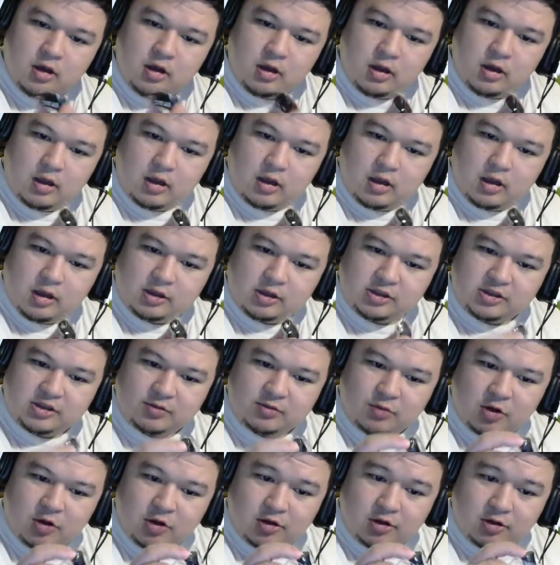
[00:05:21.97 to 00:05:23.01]
a
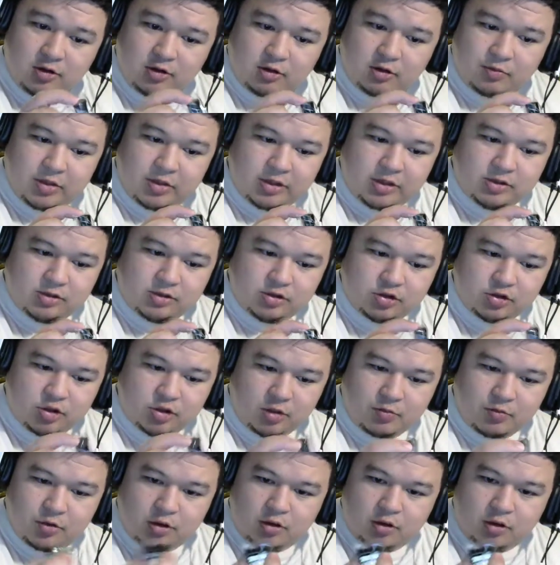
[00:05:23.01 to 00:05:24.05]
small little pencil
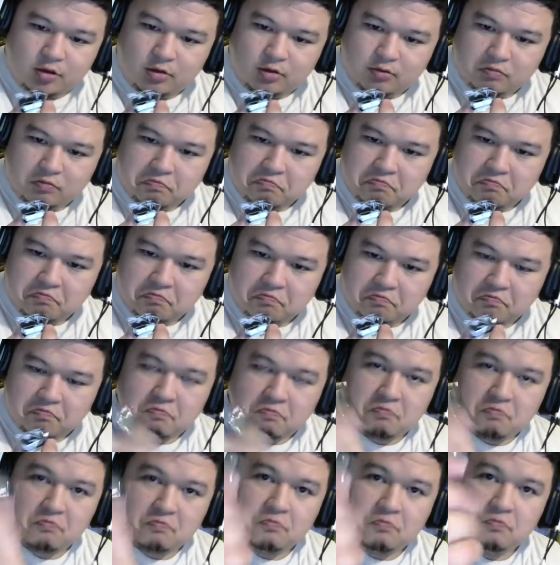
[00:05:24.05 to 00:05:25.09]
sharpener,
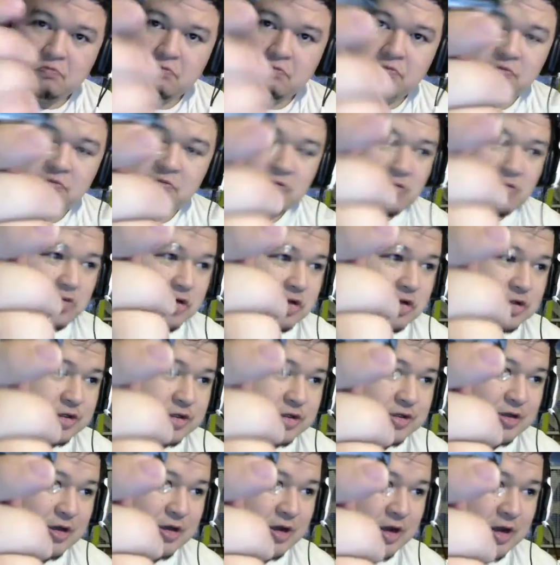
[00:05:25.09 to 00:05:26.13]
which
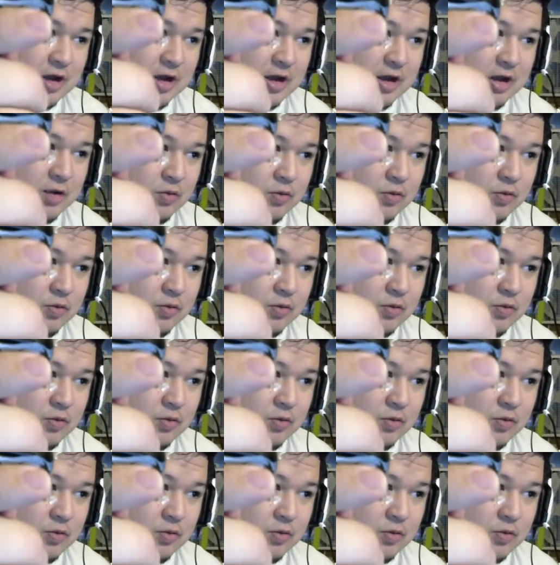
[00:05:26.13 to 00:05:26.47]
I will